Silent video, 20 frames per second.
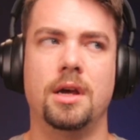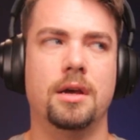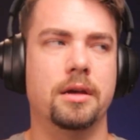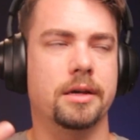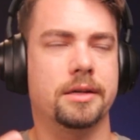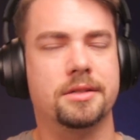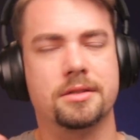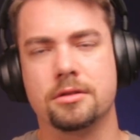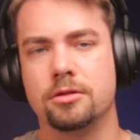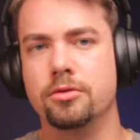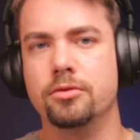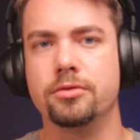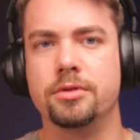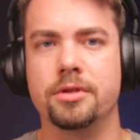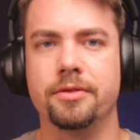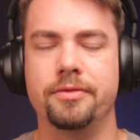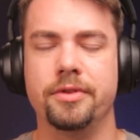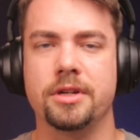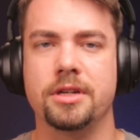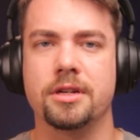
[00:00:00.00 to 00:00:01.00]

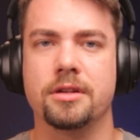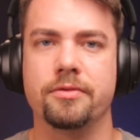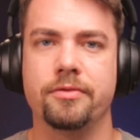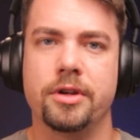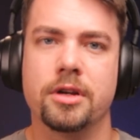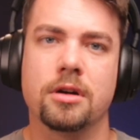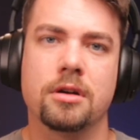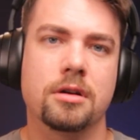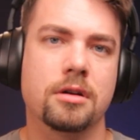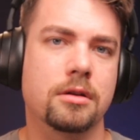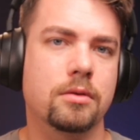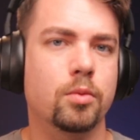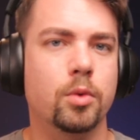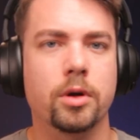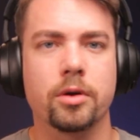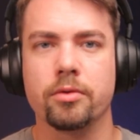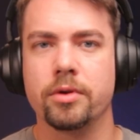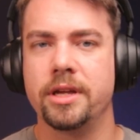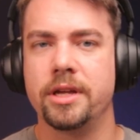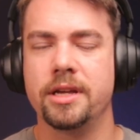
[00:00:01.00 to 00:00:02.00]
exclusively in V R and want
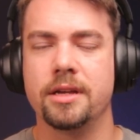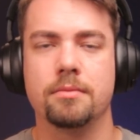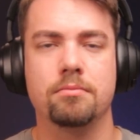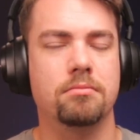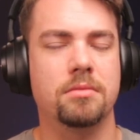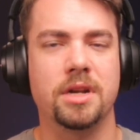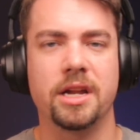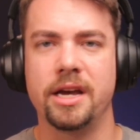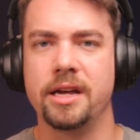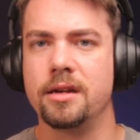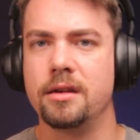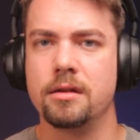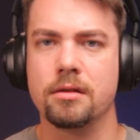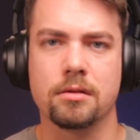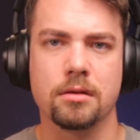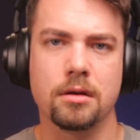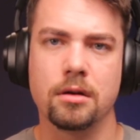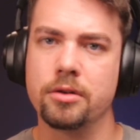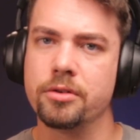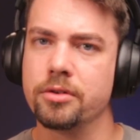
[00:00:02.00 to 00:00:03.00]
to hit ninety or
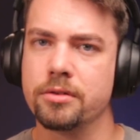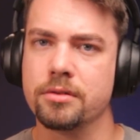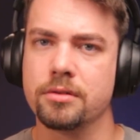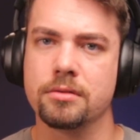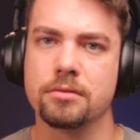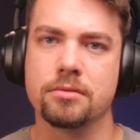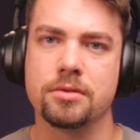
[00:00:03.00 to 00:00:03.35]
one hundred